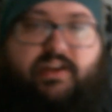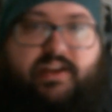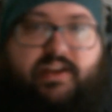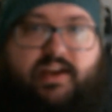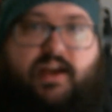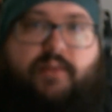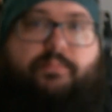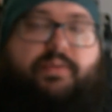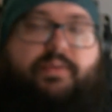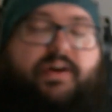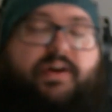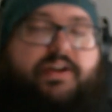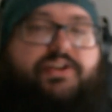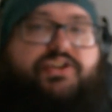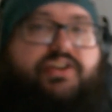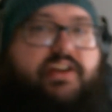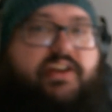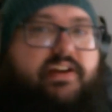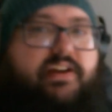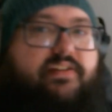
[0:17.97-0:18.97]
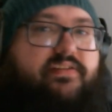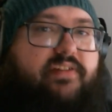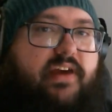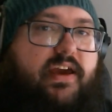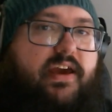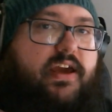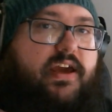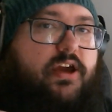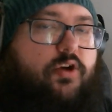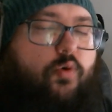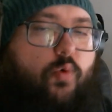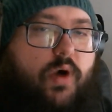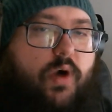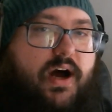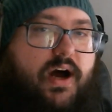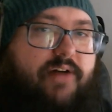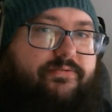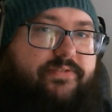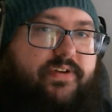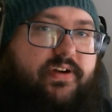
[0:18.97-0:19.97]
Neon Punch is a
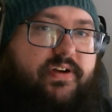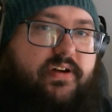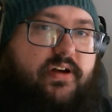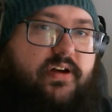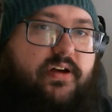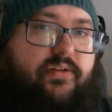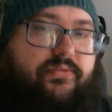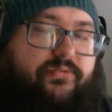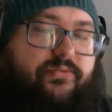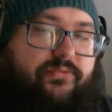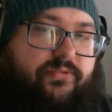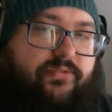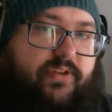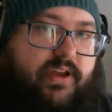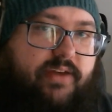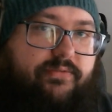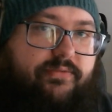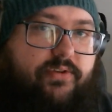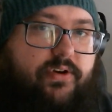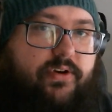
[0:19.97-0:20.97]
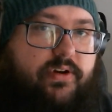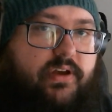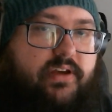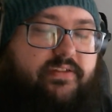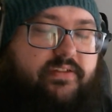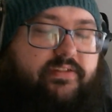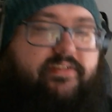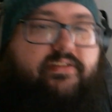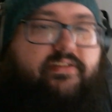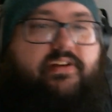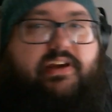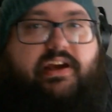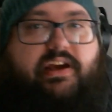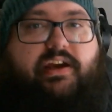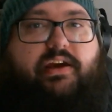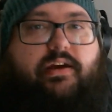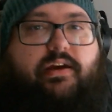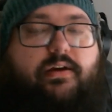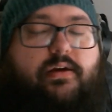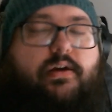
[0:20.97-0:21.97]
guava flavored
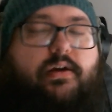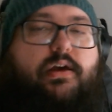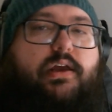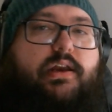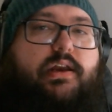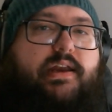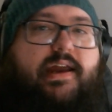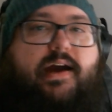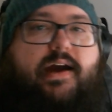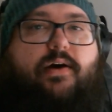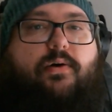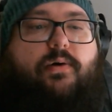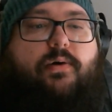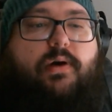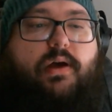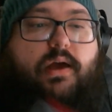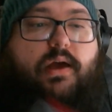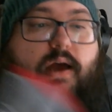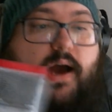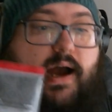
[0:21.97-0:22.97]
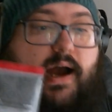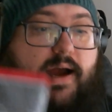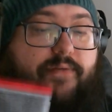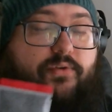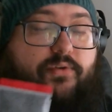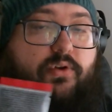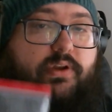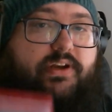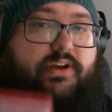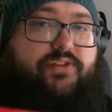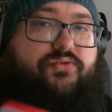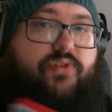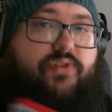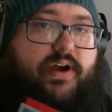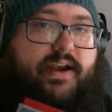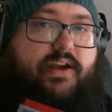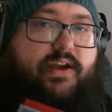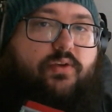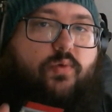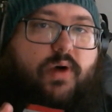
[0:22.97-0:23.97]
Sneak. Now, I've only
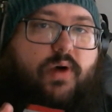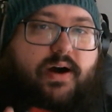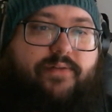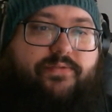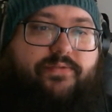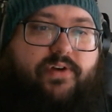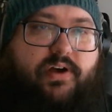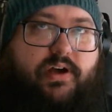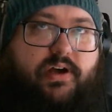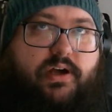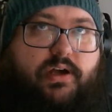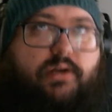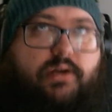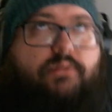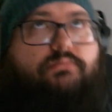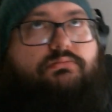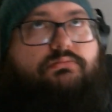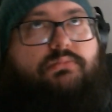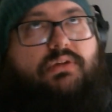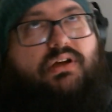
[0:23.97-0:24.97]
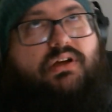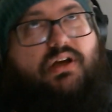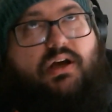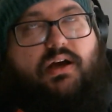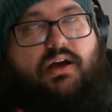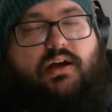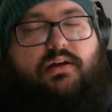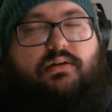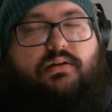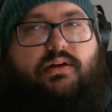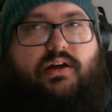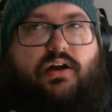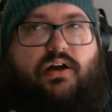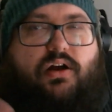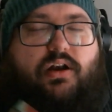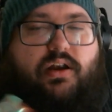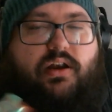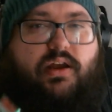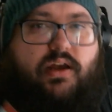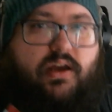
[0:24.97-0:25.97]
tried guava a,
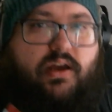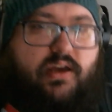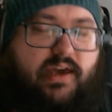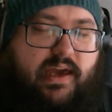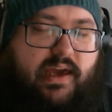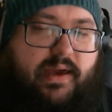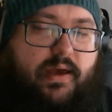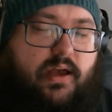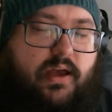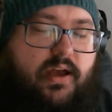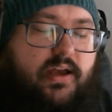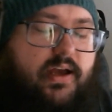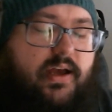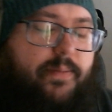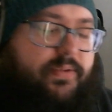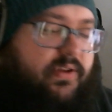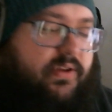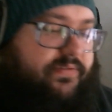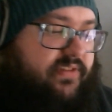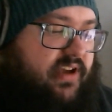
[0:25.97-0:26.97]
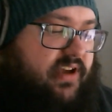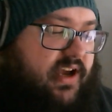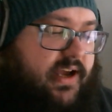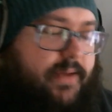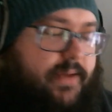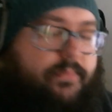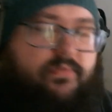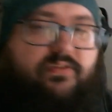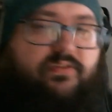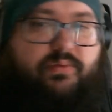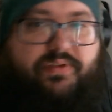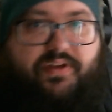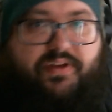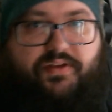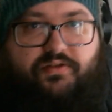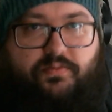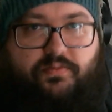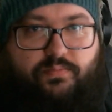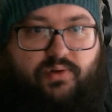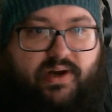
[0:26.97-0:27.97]
a, a couple of times with
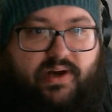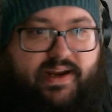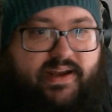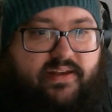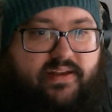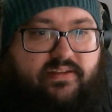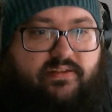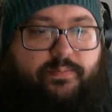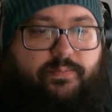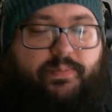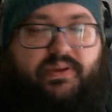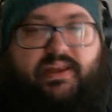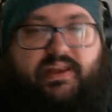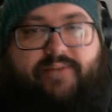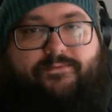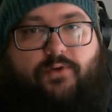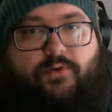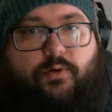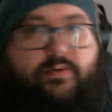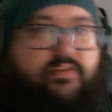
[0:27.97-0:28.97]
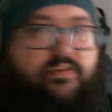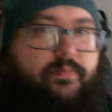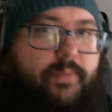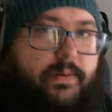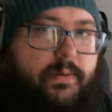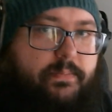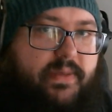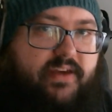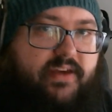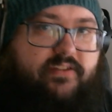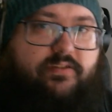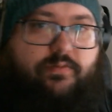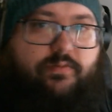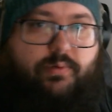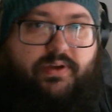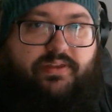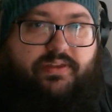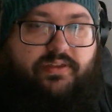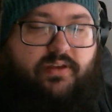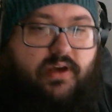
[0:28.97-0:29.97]
other brands, but they've always been mixed
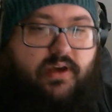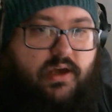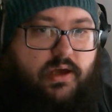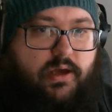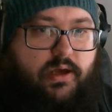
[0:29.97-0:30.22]
with